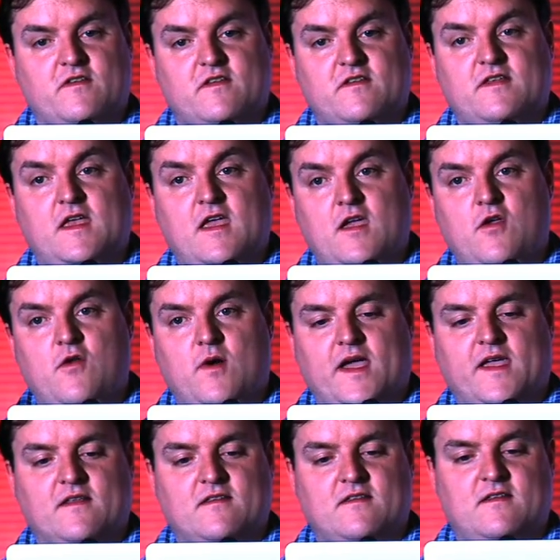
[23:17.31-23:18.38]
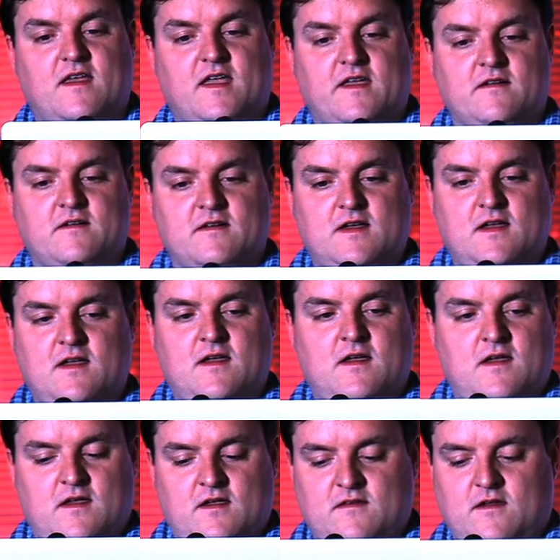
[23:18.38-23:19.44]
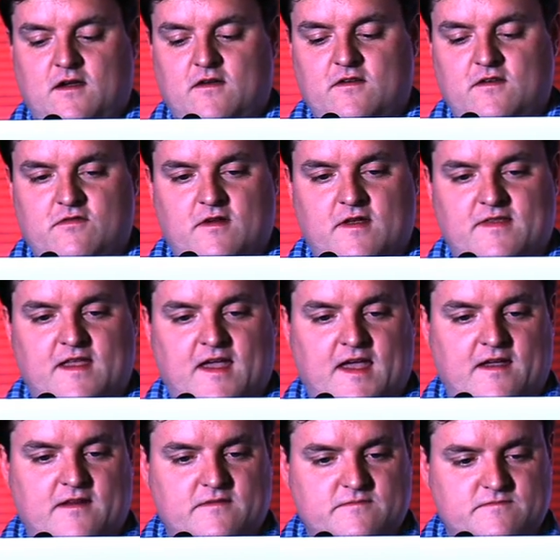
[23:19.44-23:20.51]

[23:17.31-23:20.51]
to see who I can see. So I'll just run that.